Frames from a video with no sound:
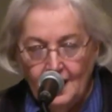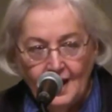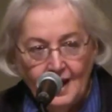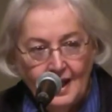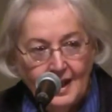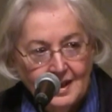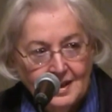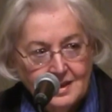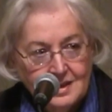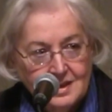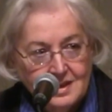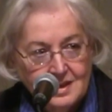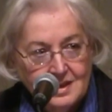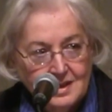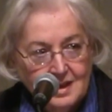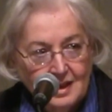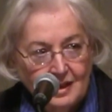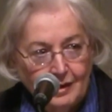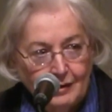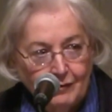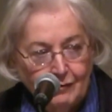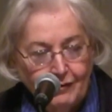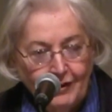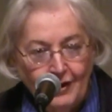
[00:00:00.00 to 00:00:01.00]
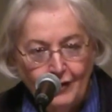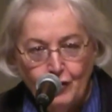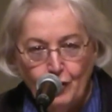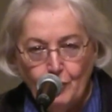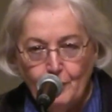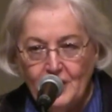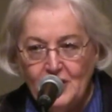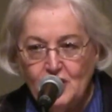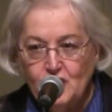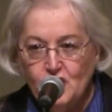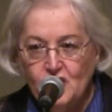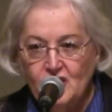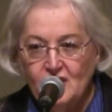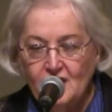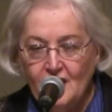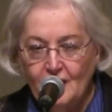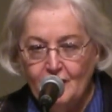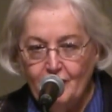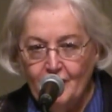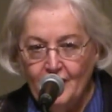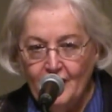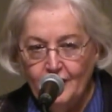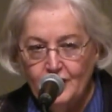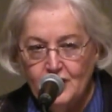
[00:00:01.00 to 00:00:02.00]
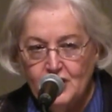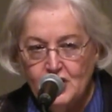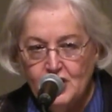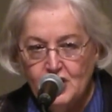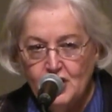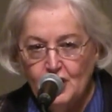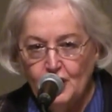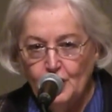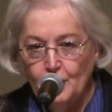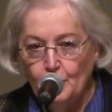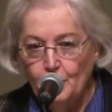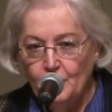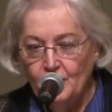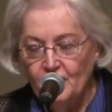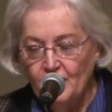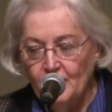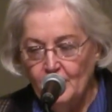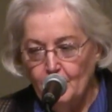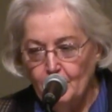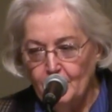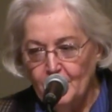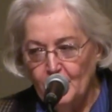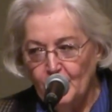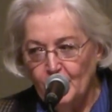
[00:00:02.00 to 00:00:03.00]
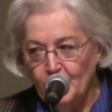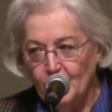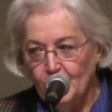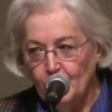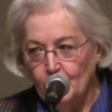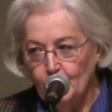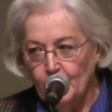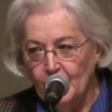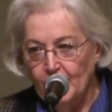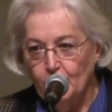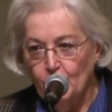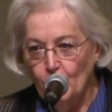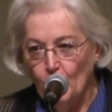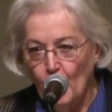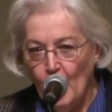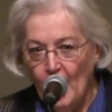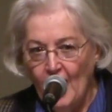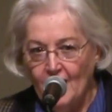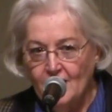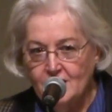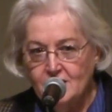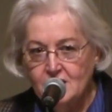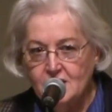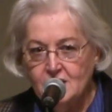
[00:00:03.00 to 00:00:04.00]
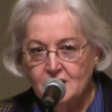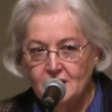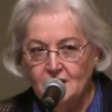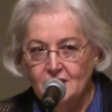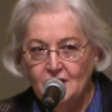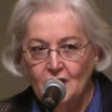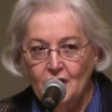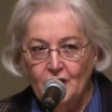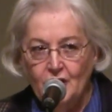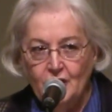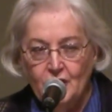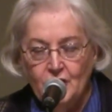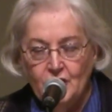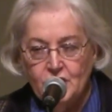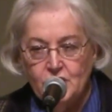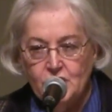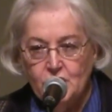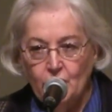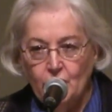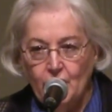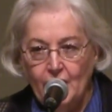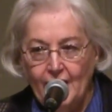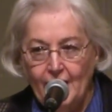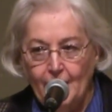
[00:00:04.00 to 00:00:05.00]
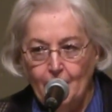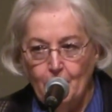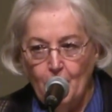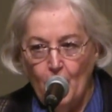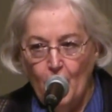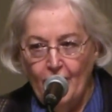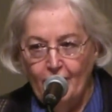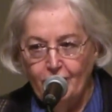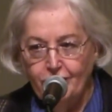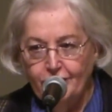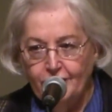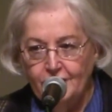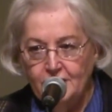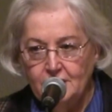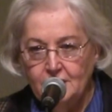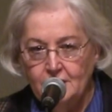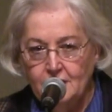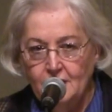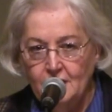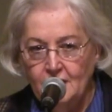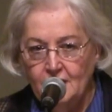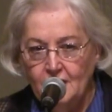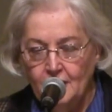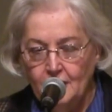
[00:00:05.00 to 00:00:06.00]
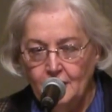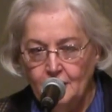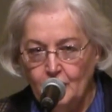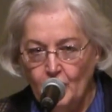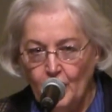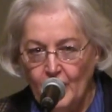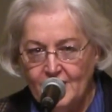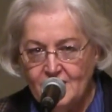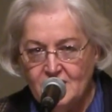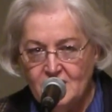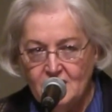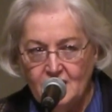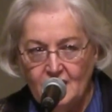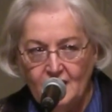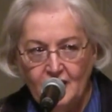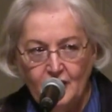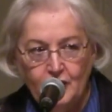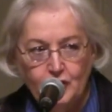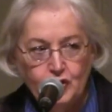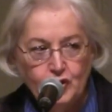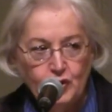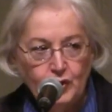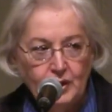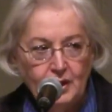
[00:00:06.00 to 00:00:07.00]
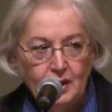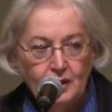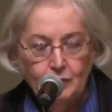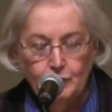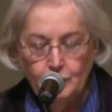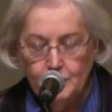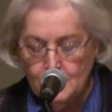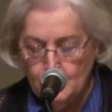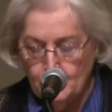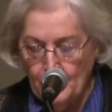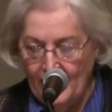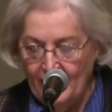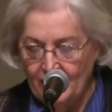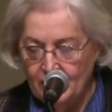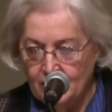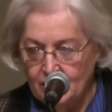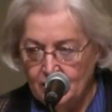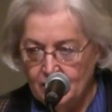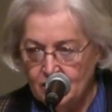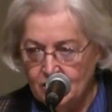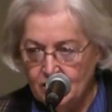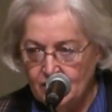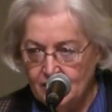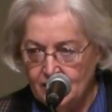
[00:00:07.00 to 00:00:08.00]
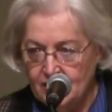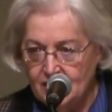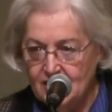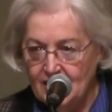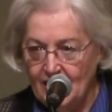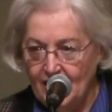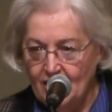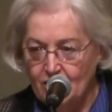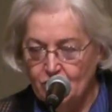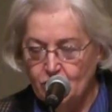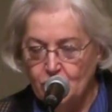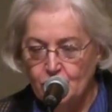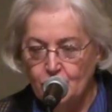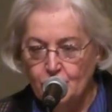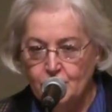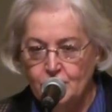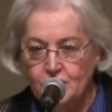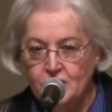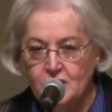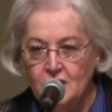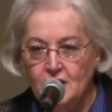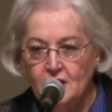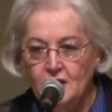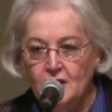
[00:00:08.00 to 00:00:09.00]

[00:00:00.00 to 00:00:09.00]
as Father mentioned, I volunteer with the American Red Cross, so I am often across the country responding to disasters.